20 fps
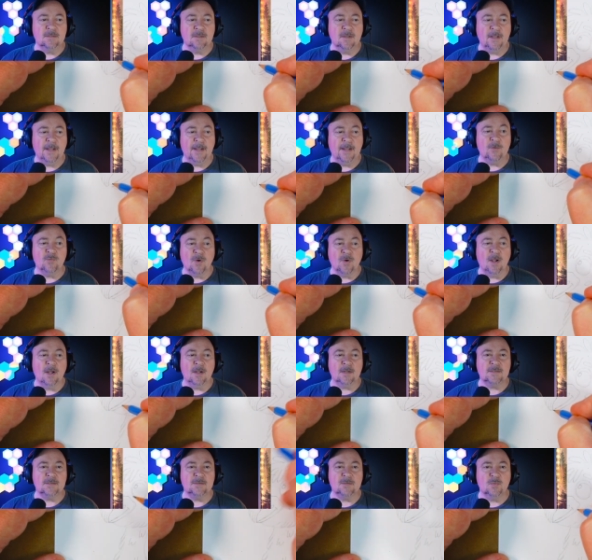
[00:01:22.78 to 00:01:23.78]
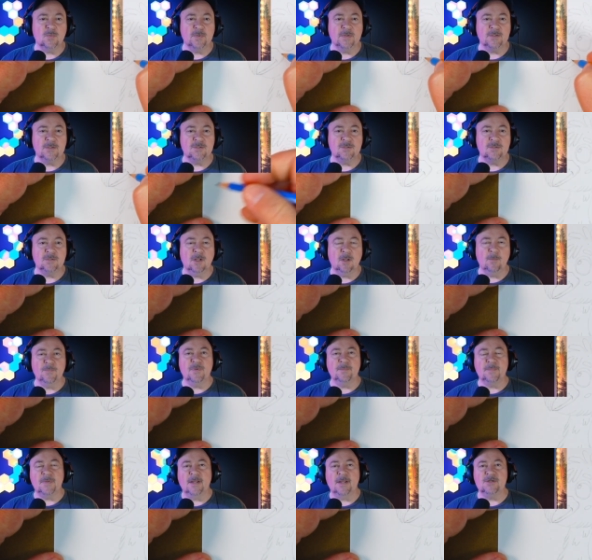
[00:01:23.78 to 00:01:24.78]
and rocks, which help
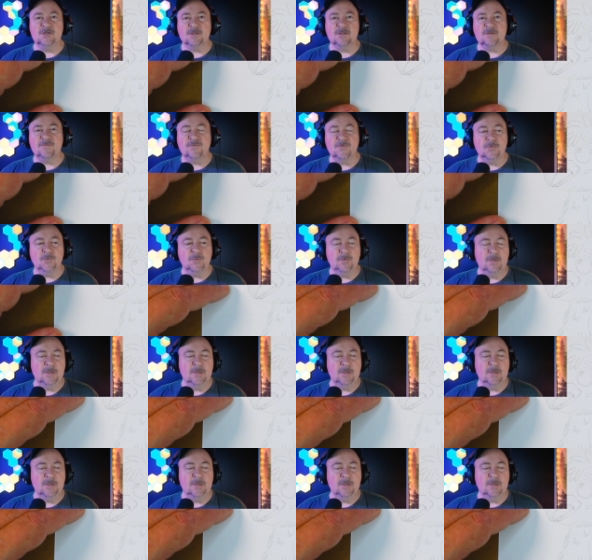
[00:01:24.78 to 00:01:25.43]
them digest food,